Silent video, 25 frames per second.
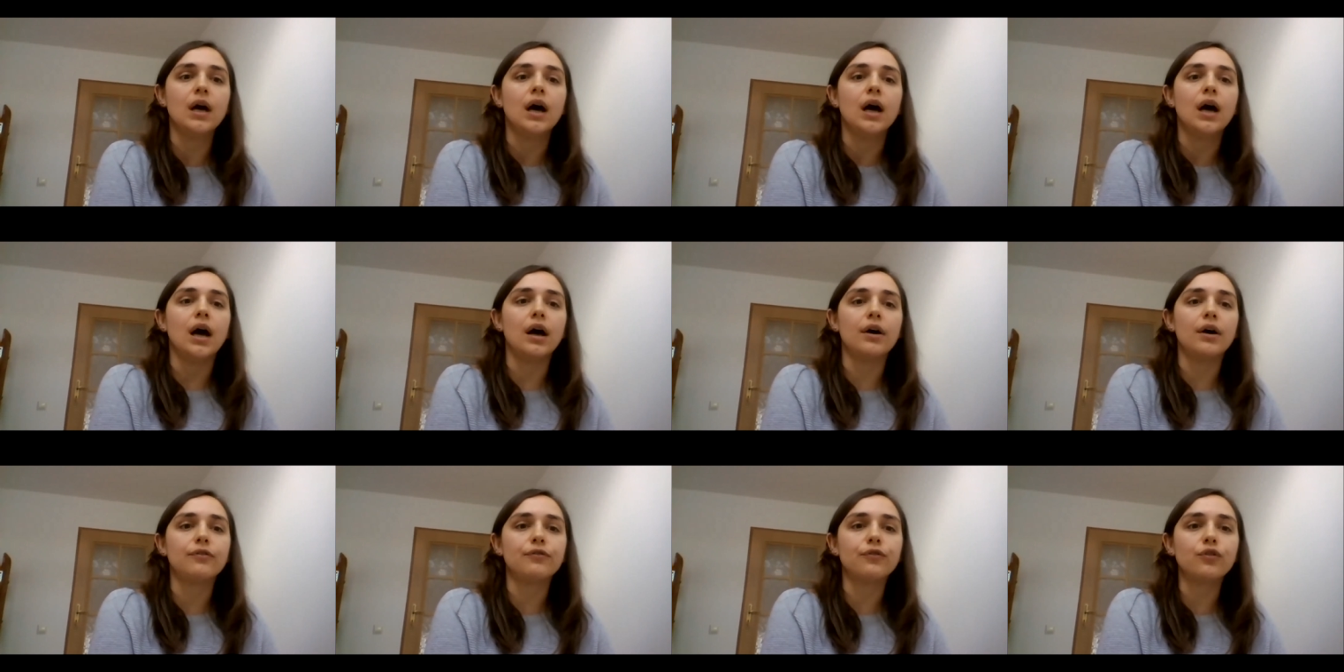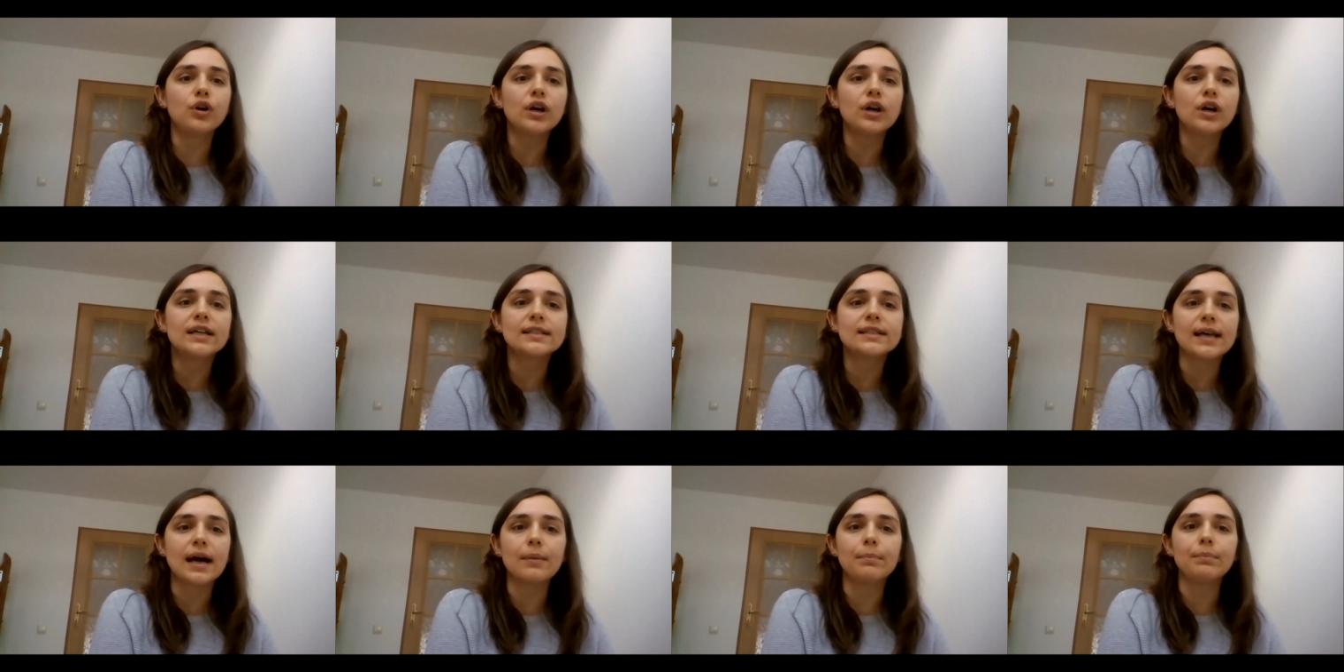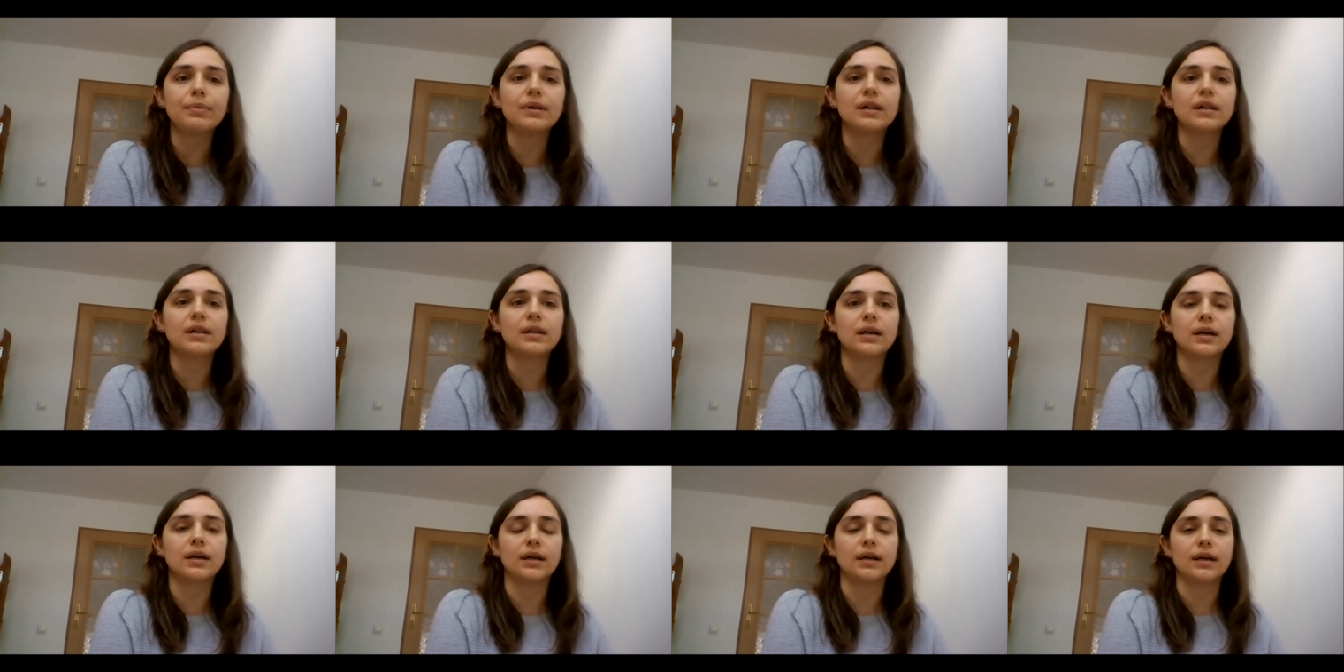Uh, for
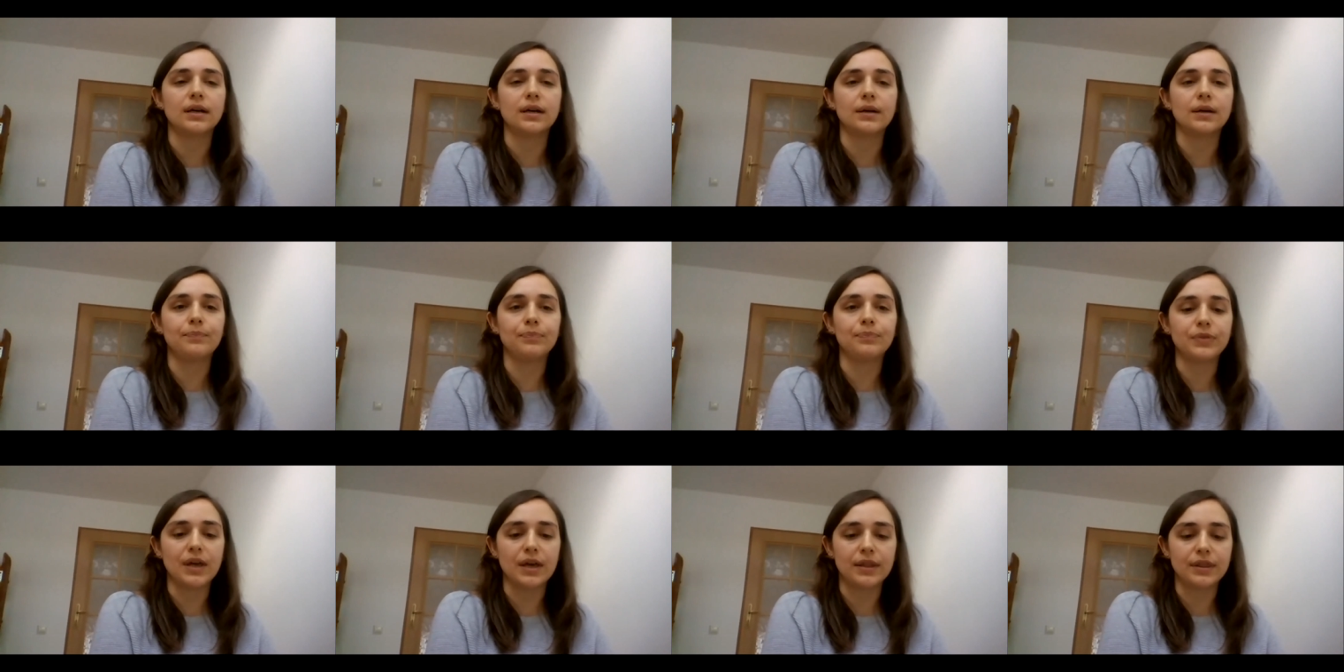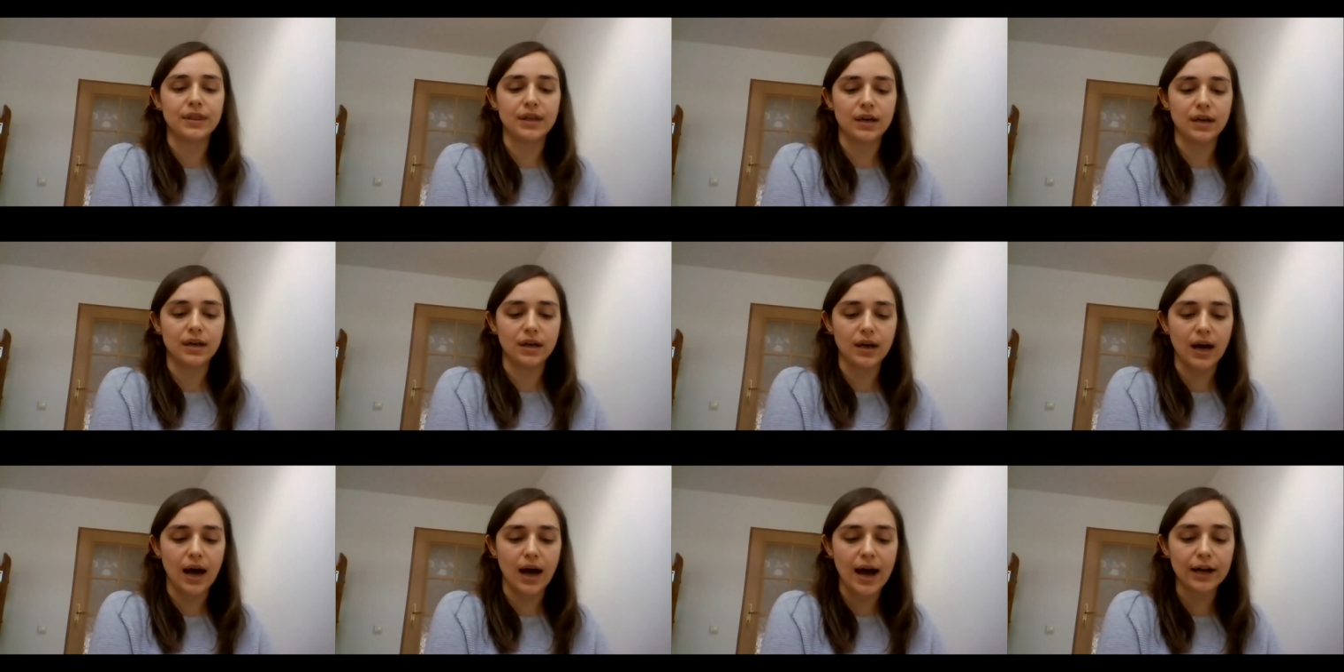example, um, the